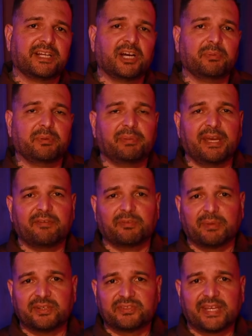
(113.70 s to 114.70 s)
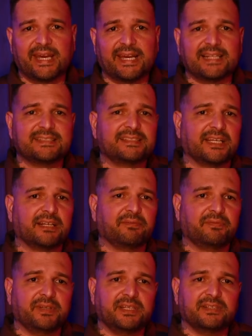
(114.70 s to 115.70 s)
gonna help me pay for my scan,
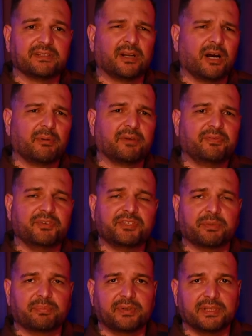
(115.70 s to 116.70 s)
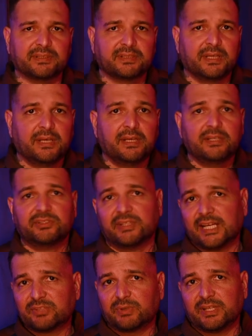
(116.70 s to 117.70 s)
setup fees, and all my future prints. So
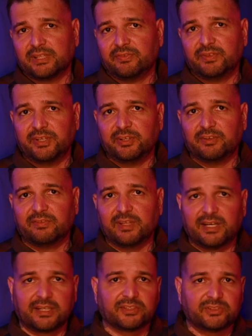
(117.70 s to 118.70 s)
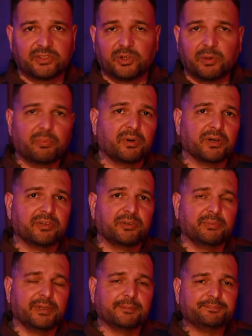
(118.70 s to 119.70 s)
that's why this video vlog is so important
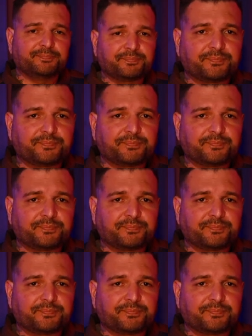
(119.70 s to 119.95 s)
to me.